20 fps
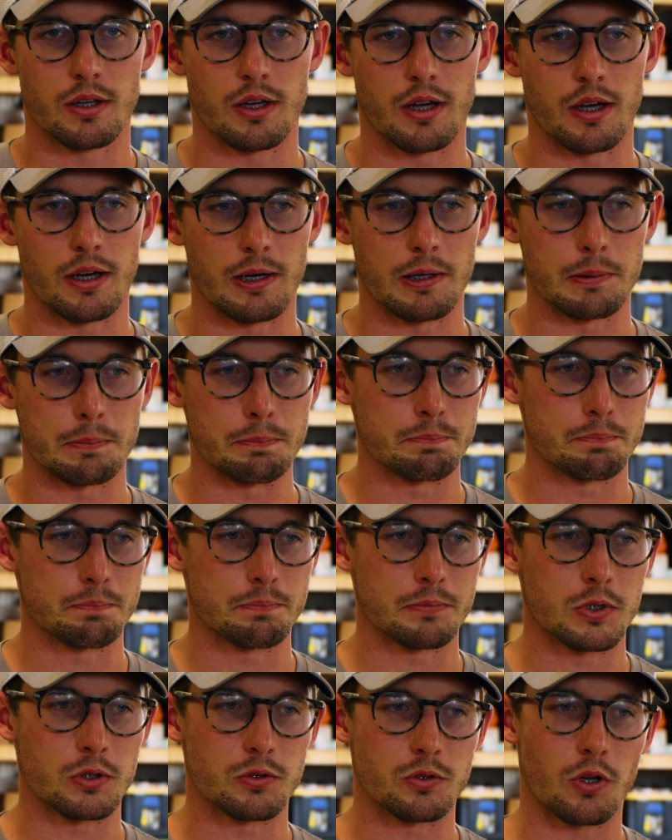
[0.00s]
um,
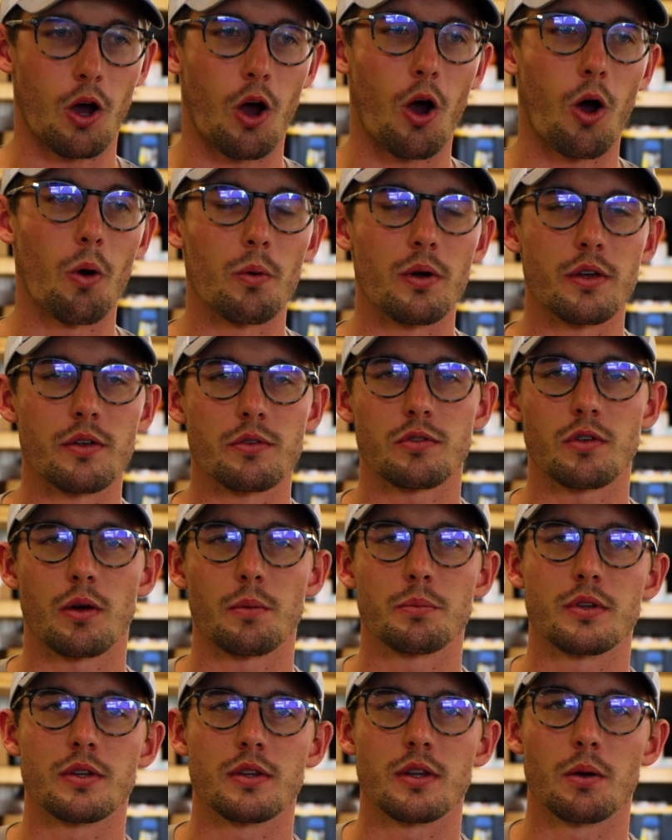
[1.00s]
there's always
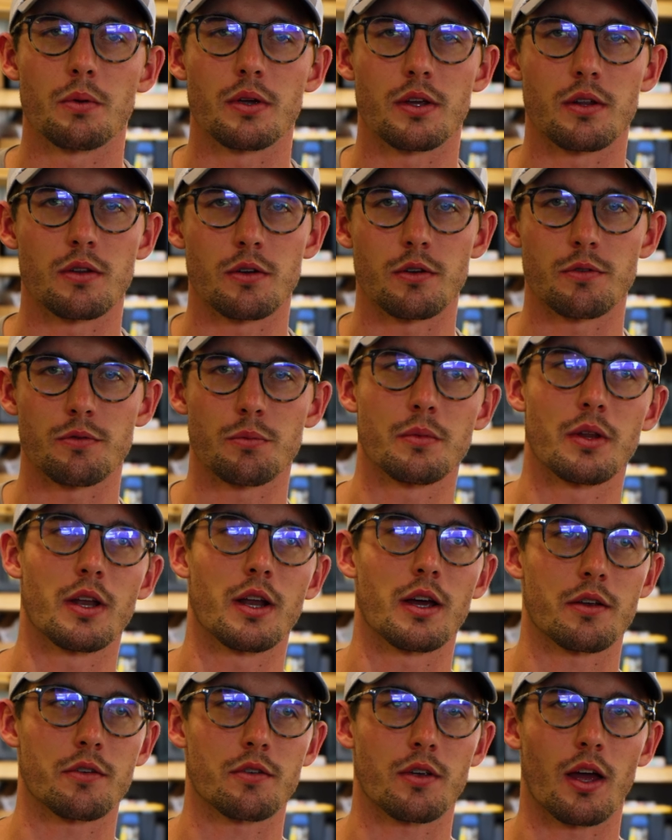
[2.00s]
something that we can learn from the
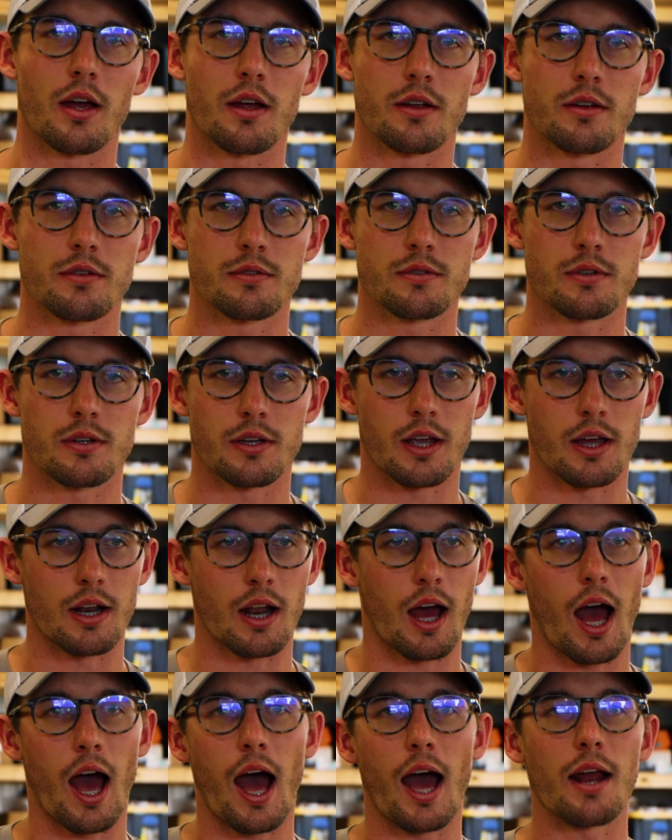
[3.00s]
next guy. Again,
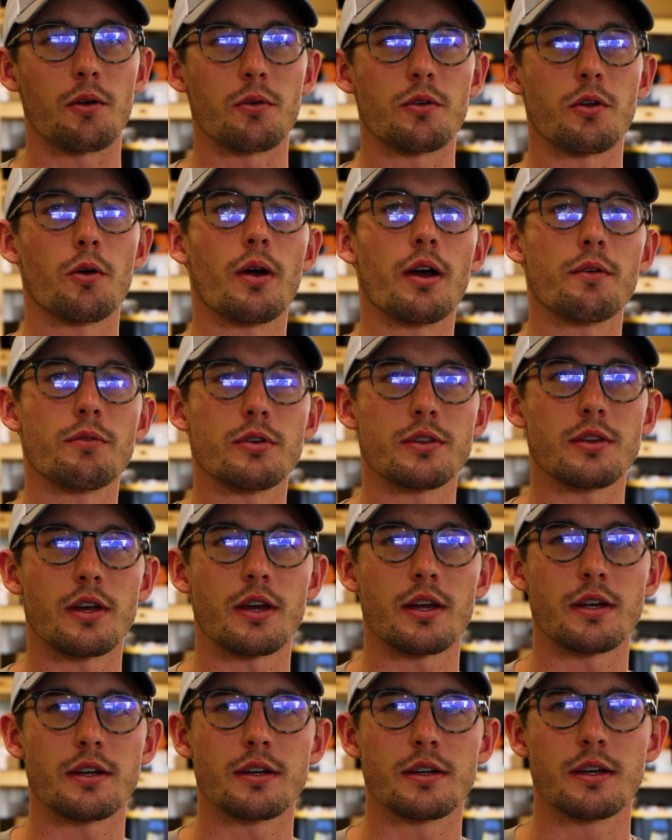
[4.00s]
I don't know
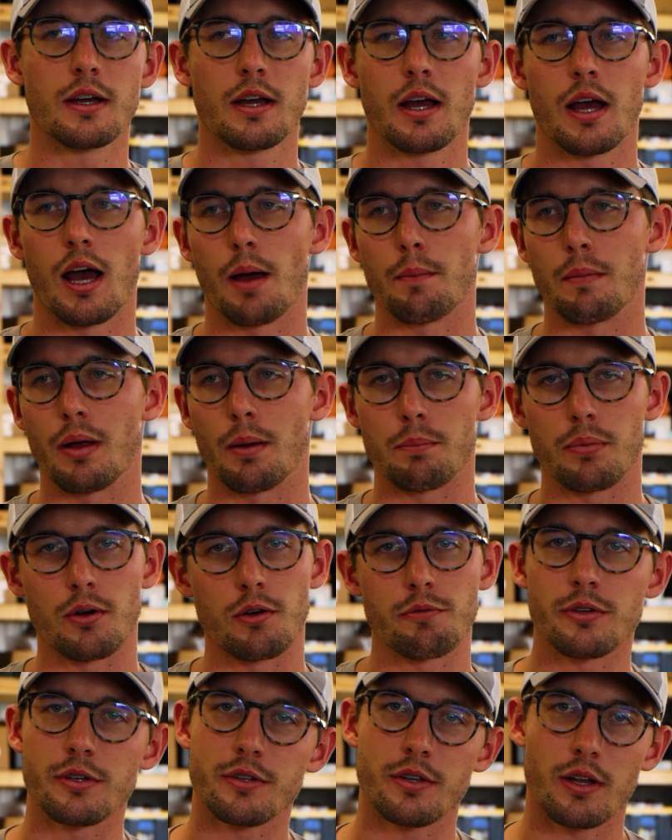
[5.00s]
everything. I'm not
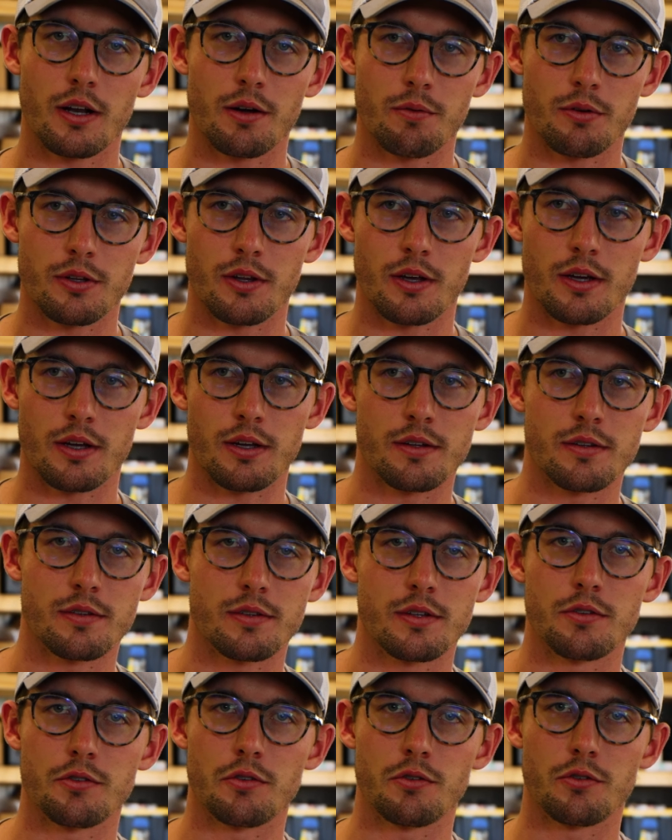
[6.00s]
perfect at everything.
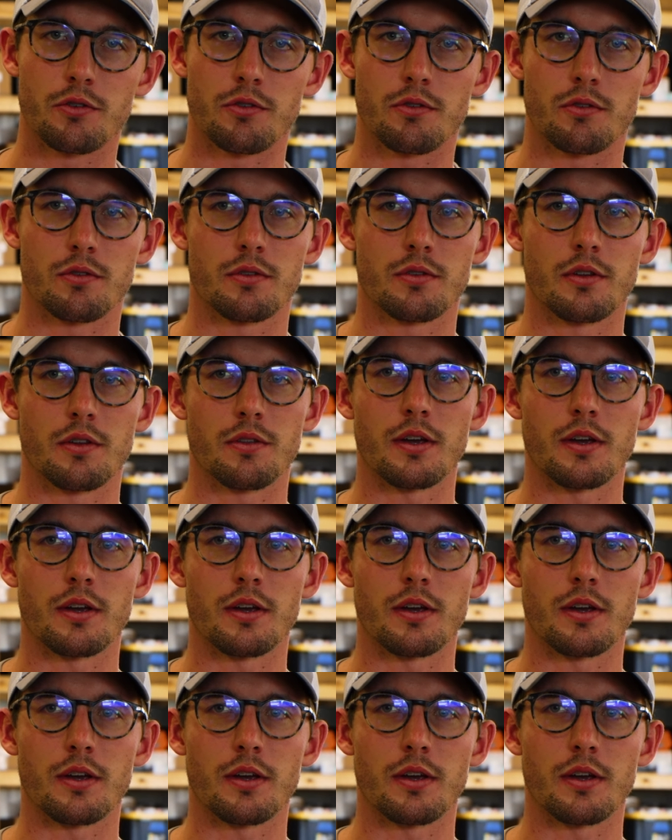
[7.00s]
These are just the